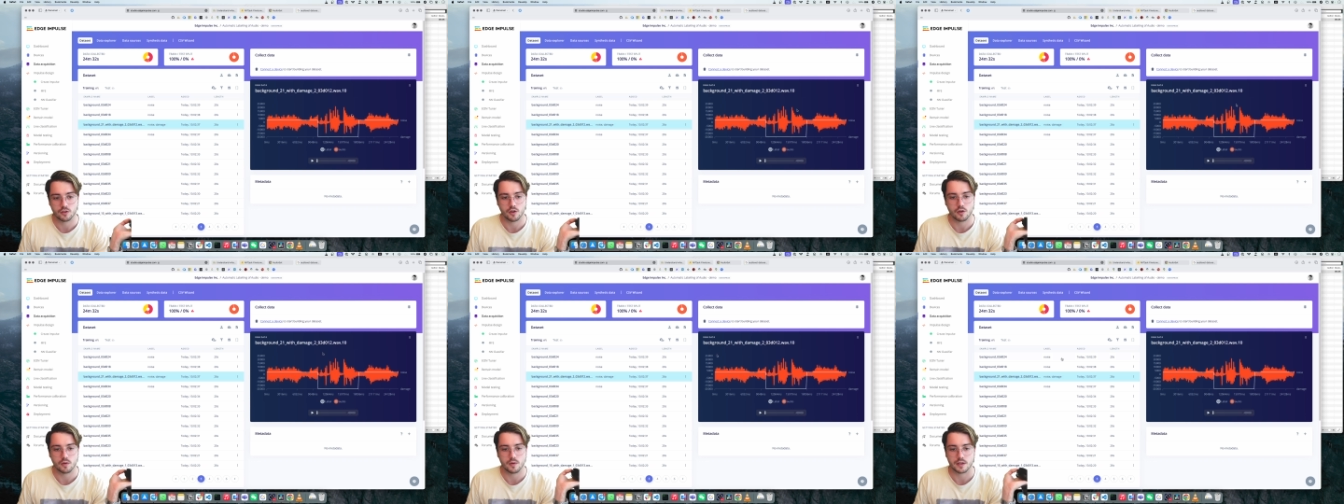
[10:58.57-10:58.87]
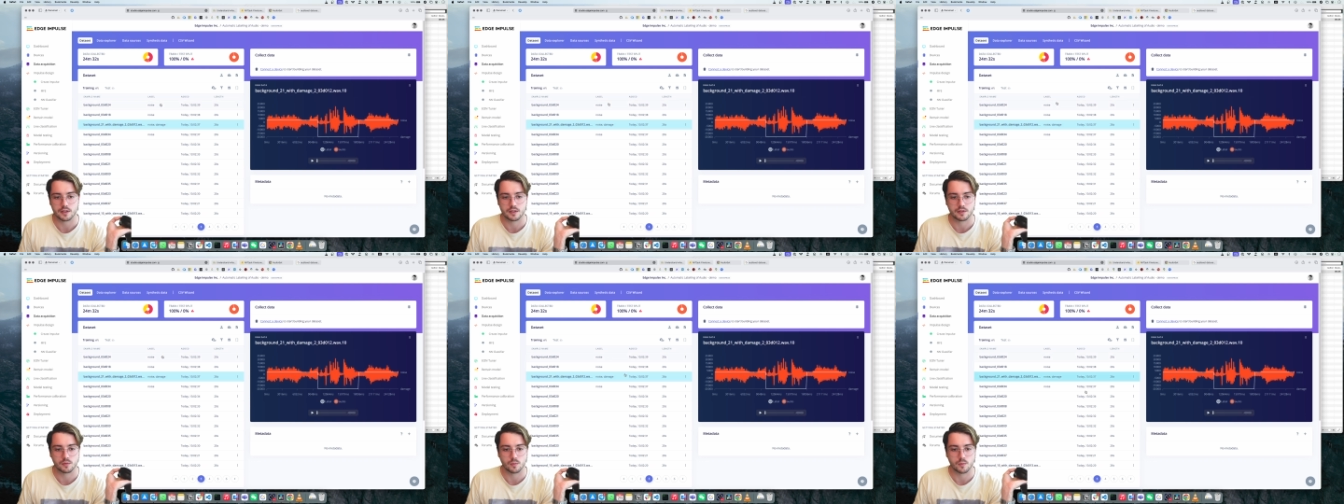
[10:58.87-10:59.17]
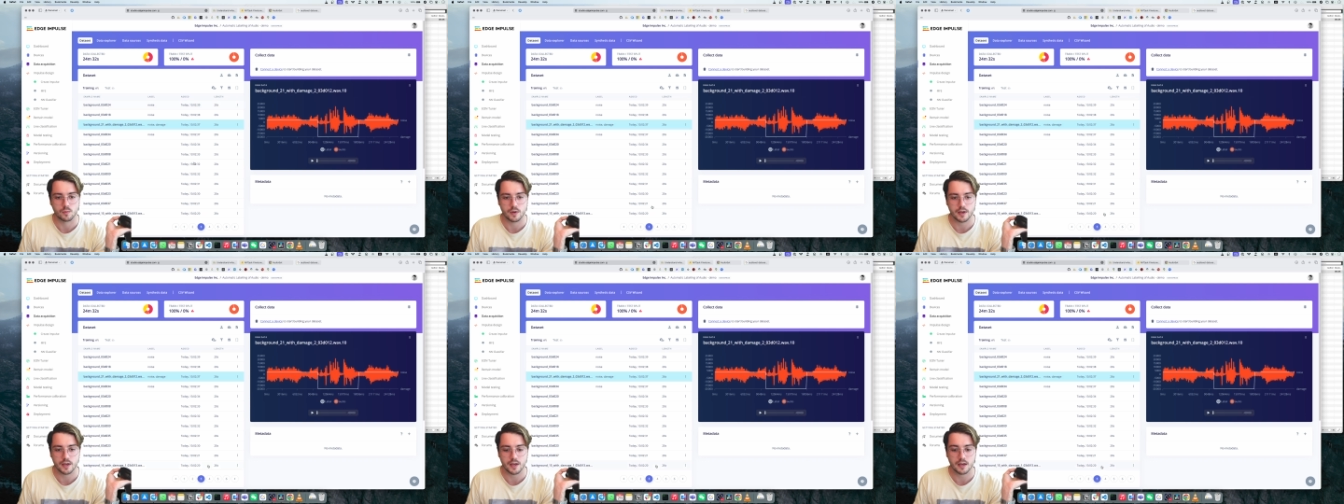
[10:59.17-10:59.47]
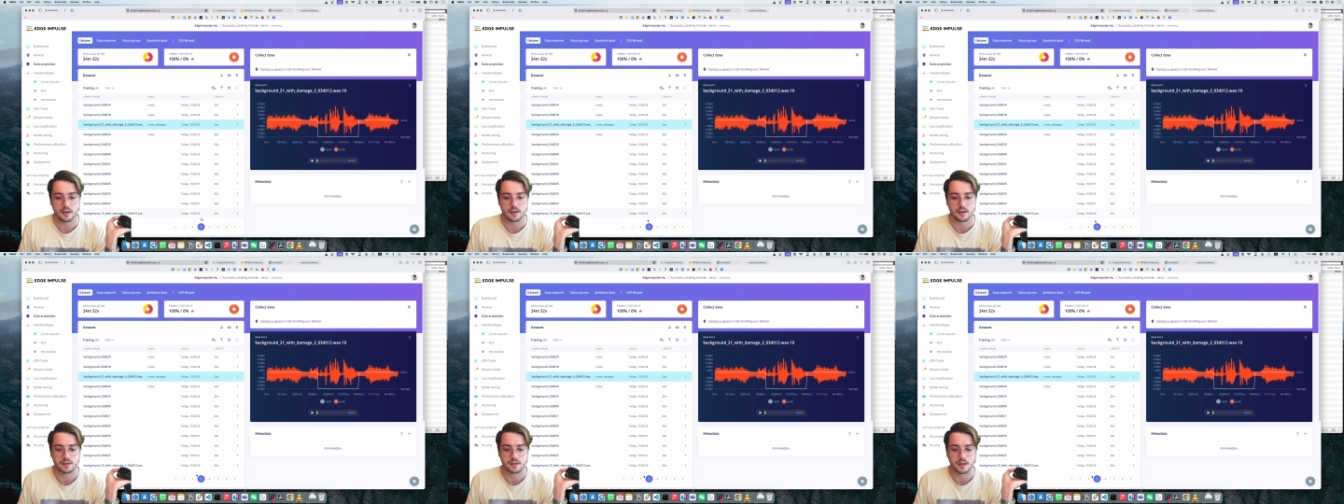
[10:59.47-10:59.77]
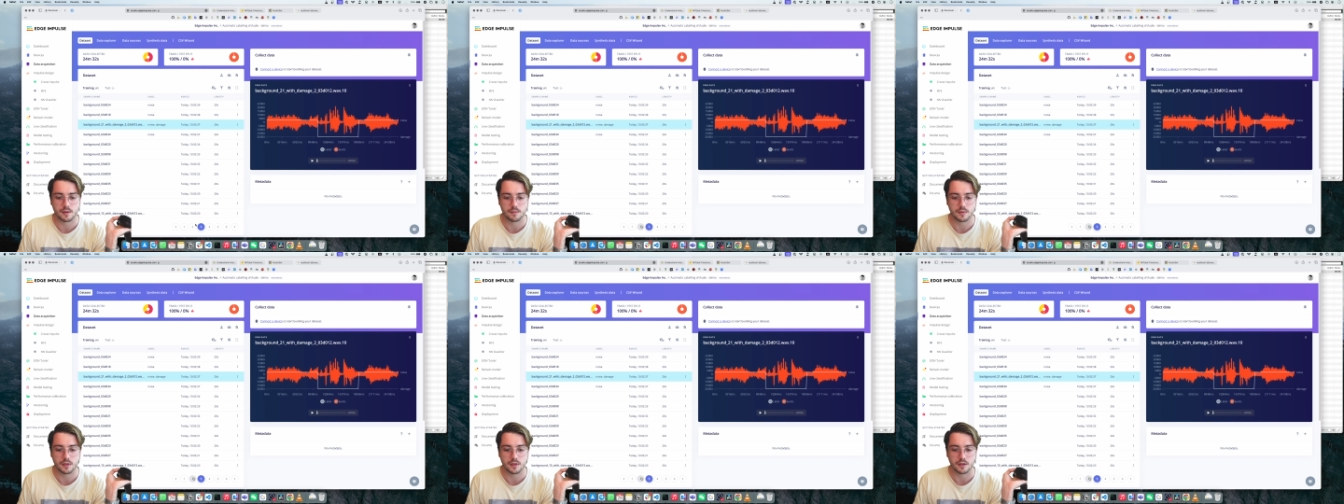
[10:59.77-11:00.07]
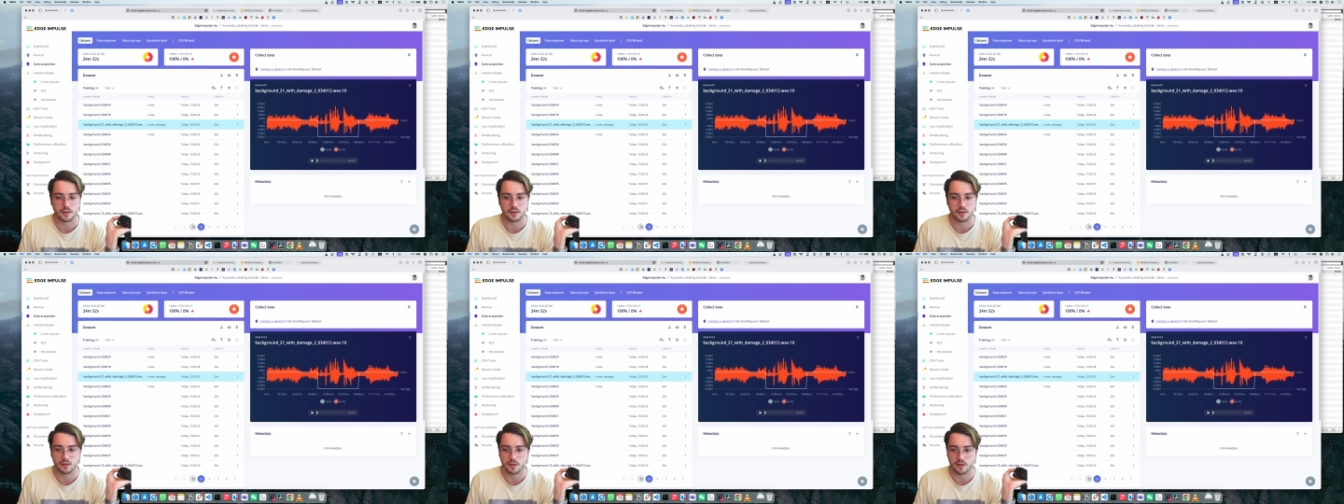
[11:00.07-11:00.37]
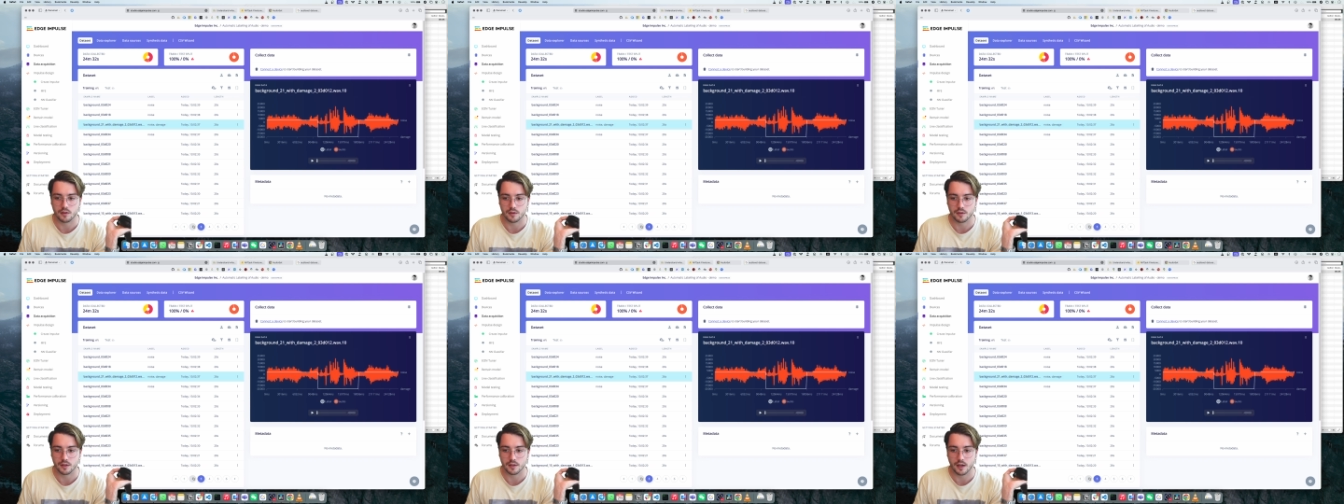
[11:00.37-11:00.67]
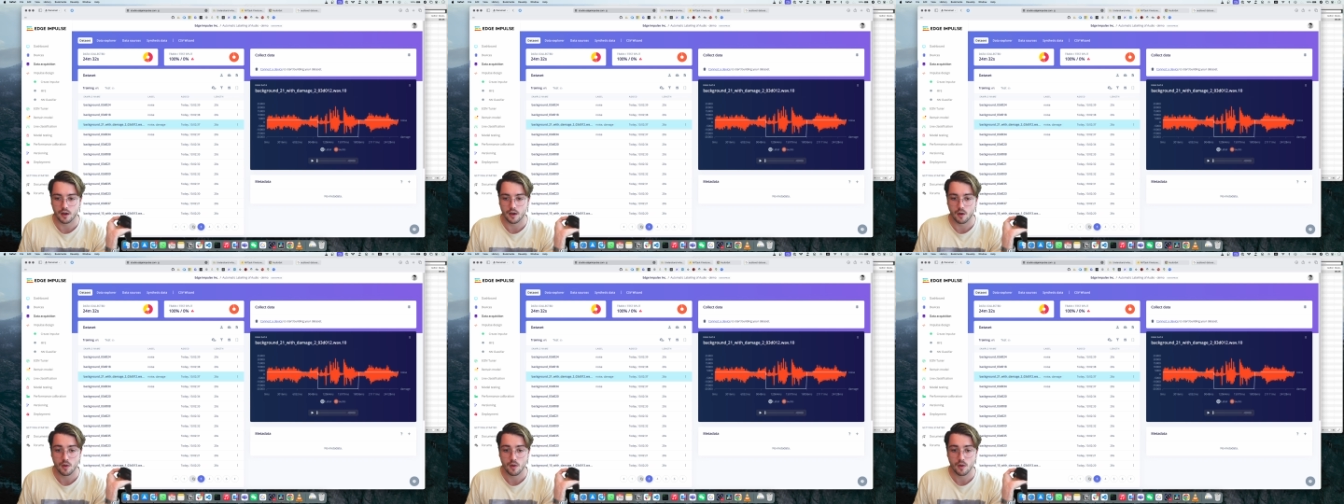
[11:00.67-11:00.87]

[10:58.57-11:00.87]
us where something occurred. Now,